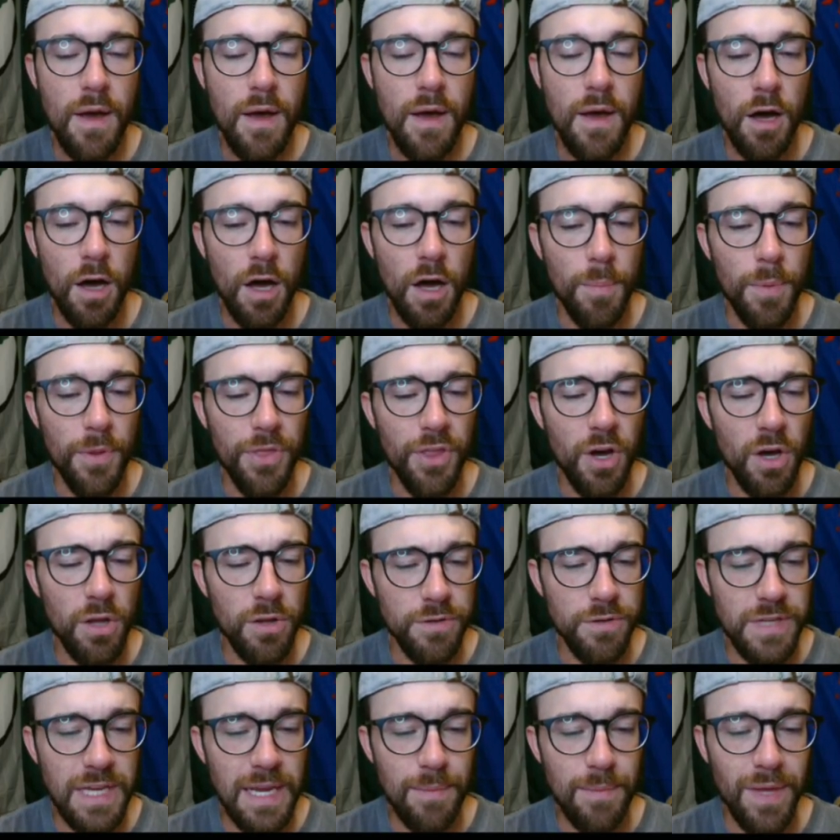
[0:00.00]
But the
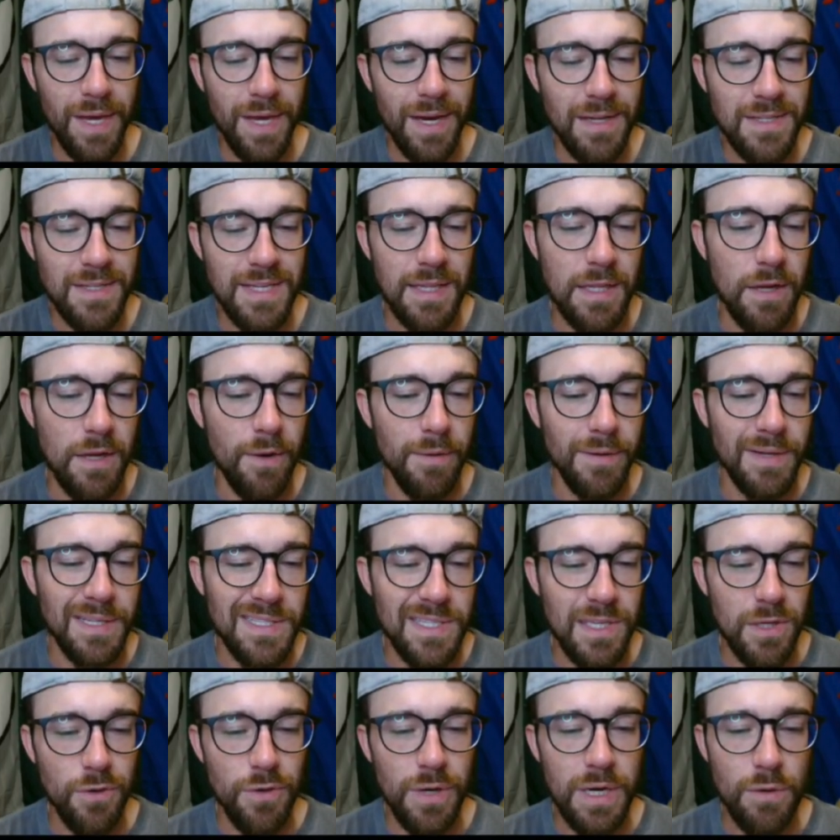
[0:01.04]
other team, like I said, that I'll
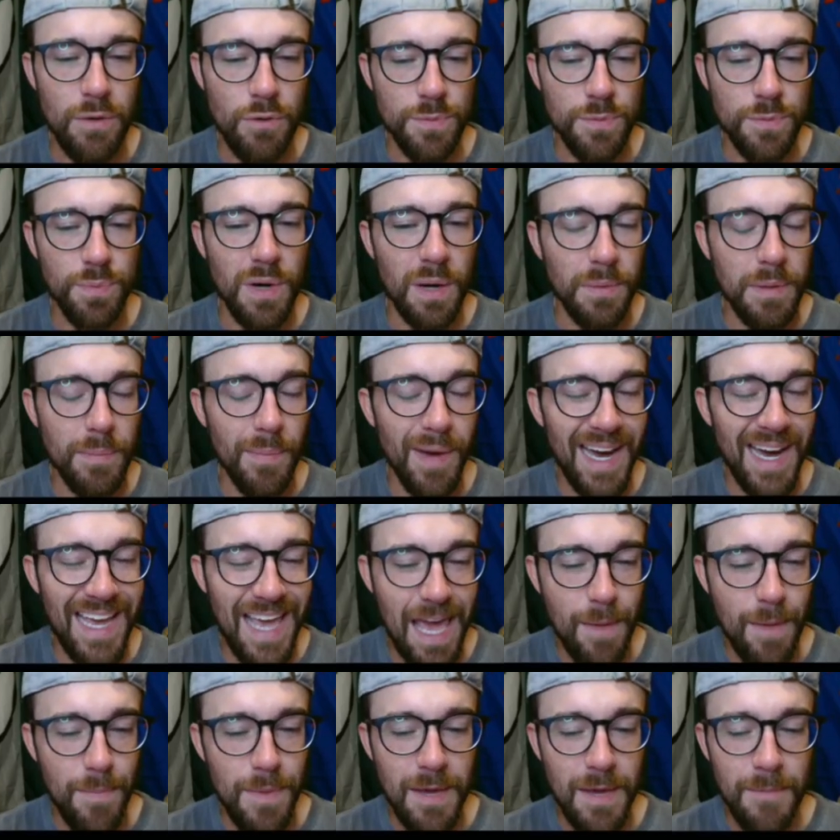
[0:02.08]
consider here is probably
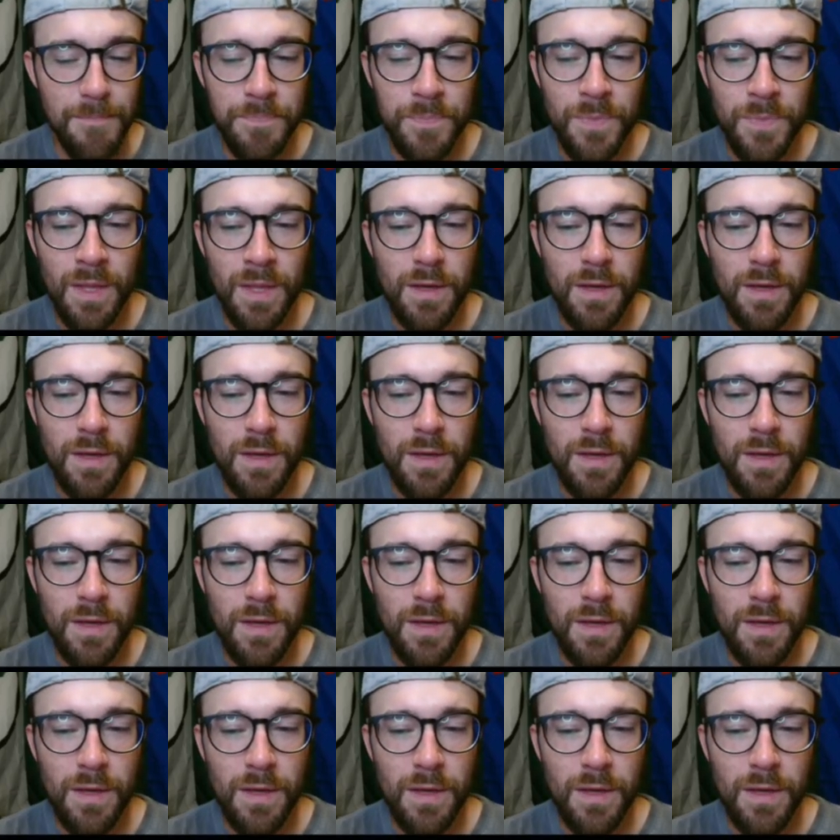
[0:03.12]
Miami.